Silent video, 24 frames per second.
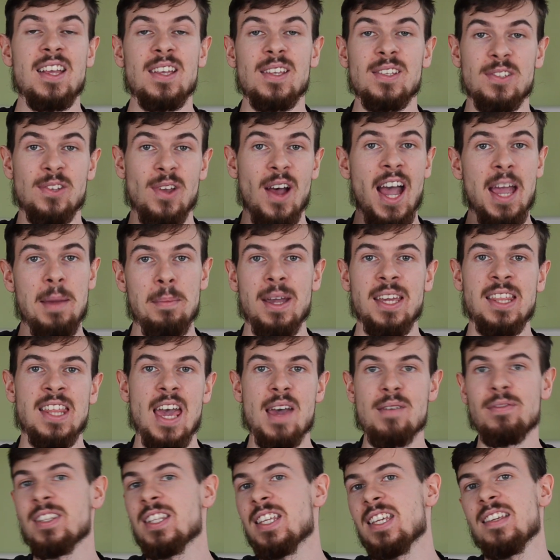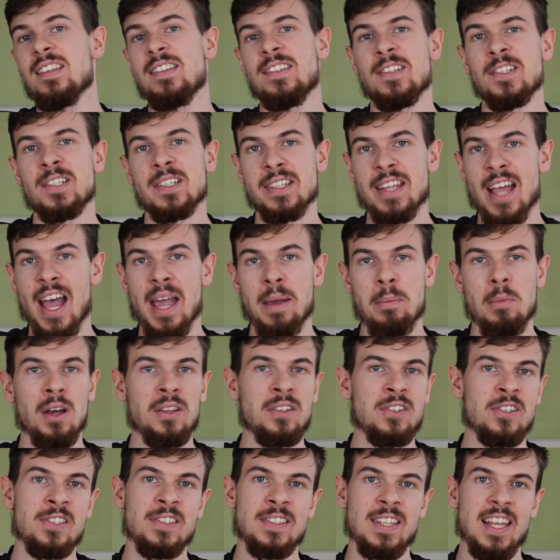So I might have an easier time
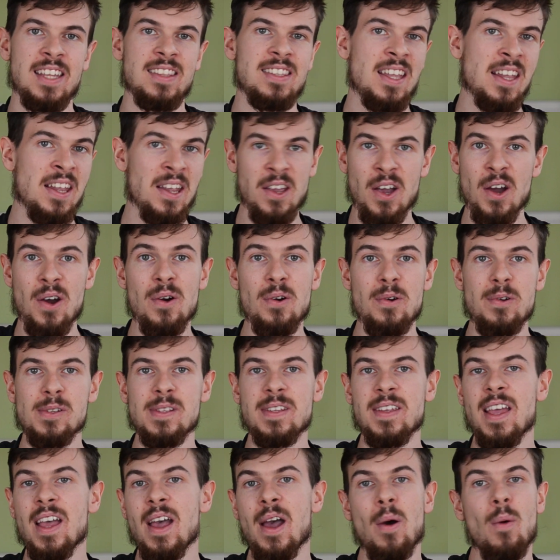understanding code,